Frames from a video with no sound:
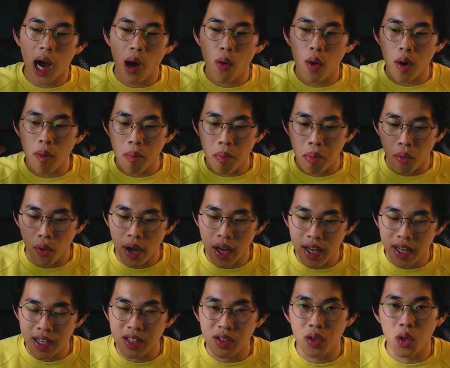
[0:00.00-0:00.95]
our
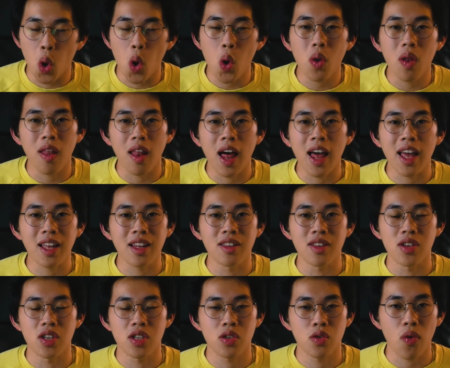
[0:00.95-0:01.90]
brain don't like
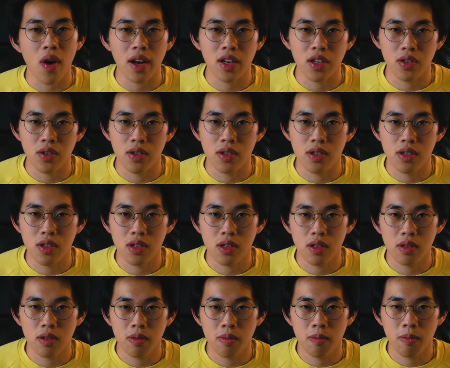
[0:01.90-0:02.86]
distractions.
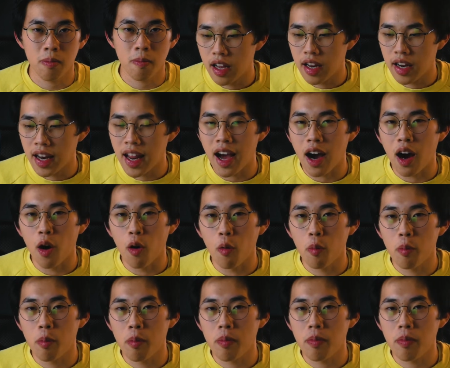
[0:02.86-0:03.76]
Now,